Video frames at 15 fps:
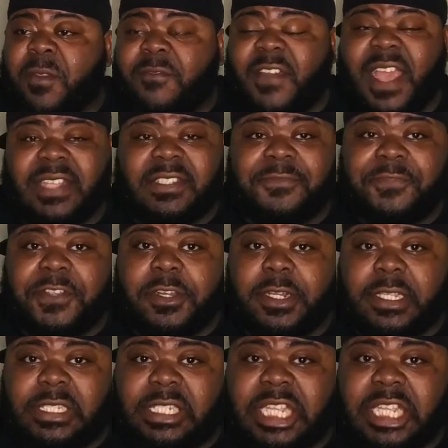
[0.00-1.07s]
Fast and
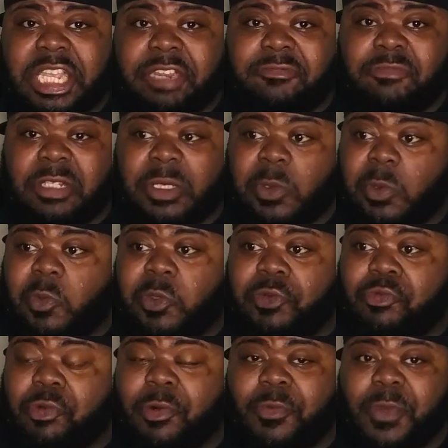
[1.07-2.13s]
Furious 10 with
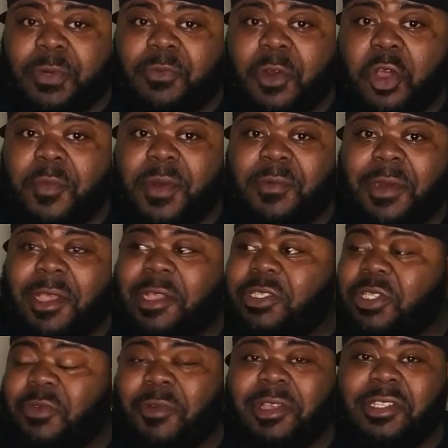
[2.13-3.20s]
Roman Reigns
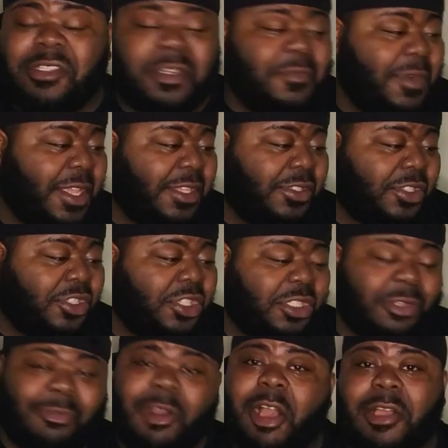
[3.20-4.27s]
and the rest of them niggas and shit.
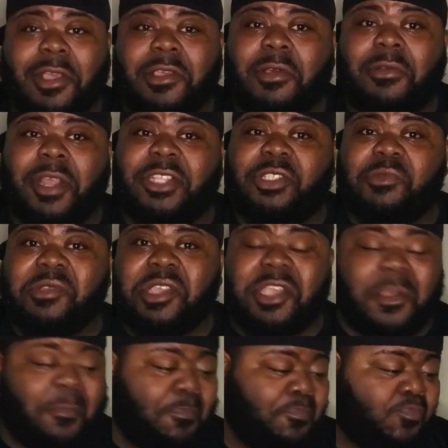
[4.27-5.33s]
The Rock ain't gonna let you in.